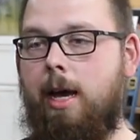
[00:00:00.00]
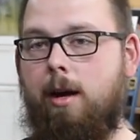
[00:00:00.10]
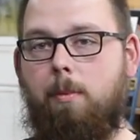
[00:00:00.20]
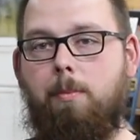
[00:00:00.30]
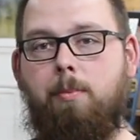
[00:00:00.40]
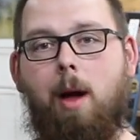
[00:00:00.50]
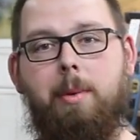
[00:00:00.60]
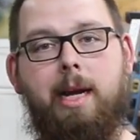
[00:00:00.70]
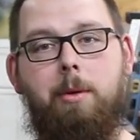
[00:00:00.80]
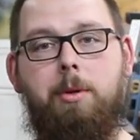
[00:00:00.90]
And I'll
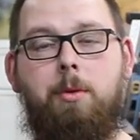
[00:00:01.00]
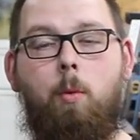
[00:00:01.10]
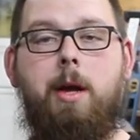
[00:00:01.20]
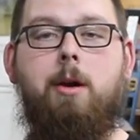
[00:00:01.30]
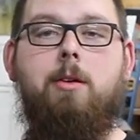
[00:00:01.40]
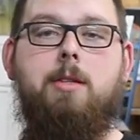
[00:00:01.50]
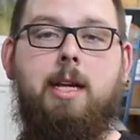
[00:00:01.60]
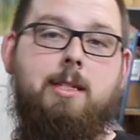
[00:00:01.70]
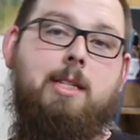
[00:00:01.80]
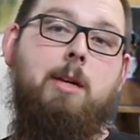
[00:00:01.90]
probably get with the winners
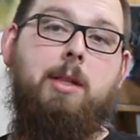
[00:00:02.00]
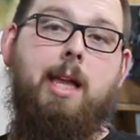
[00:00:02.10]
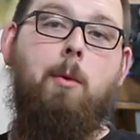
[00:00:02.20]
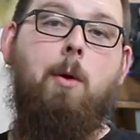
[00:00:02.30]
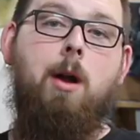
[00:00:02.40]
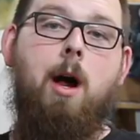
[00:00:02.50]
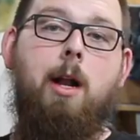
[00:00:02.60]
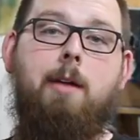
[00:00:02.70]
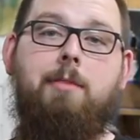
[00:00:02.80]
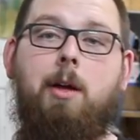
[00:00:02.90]
and see what they want
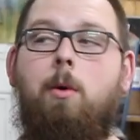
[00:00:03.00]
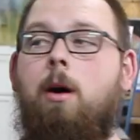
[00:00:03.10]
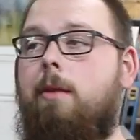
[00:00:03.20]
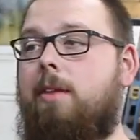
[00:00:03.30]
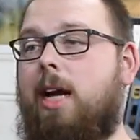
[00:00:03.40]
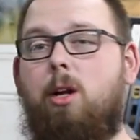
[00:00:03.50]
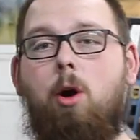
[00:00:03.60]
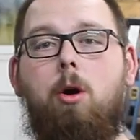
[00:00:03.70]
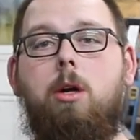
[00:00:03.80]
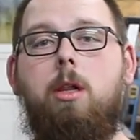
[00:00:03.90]
on it. If they want, if they got a
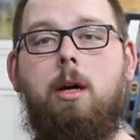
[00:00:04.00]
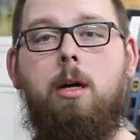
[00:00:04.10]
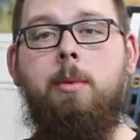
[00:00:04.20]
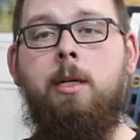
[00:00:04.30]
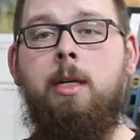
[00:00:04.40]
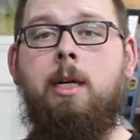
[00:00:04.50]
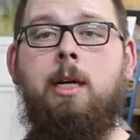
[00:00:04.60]
car club,